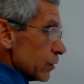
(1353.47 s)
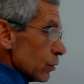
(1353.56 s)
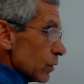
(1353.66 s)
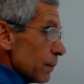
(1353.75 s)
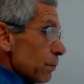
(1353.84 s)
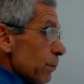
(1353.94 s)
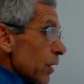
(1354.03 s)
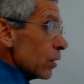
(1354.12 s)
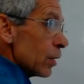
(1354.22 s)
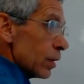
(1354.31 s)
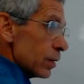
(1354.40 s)
It's only
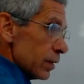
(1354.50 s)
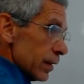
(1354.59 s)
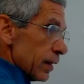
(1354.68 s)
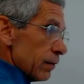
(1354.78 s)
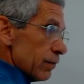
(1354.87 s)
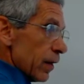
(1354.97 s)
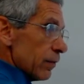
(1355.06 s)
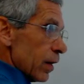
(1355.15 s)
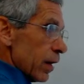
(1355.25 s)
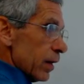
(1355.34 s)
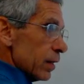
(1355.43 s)
bigger than negative
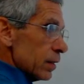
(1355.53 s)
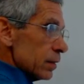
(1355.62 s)
5, right?